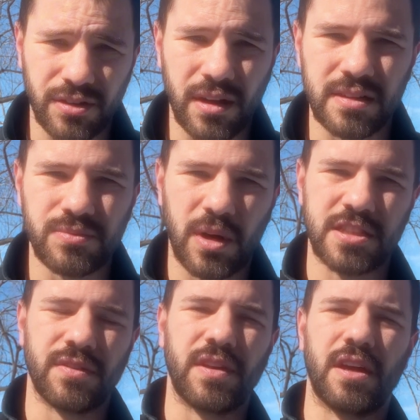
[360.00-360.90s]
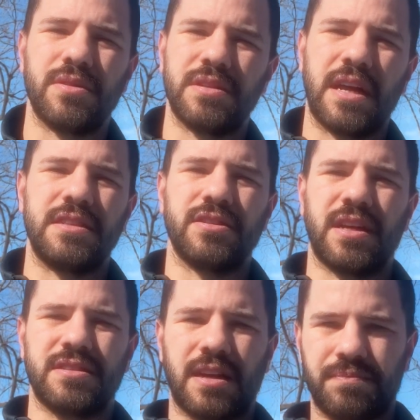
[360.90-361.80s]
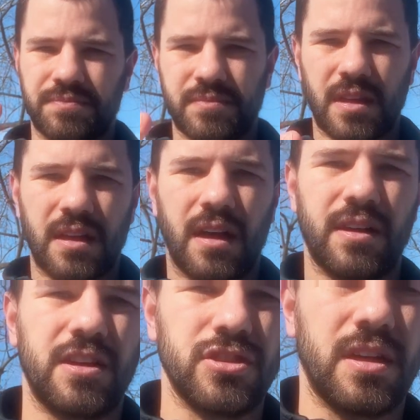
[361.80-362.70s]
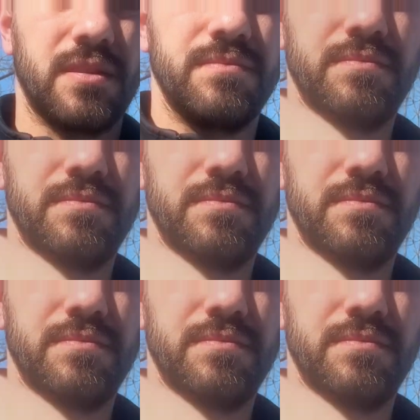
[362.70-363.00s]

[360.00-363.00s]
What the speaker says: around, watching the video. Until next time, I'll catch you later.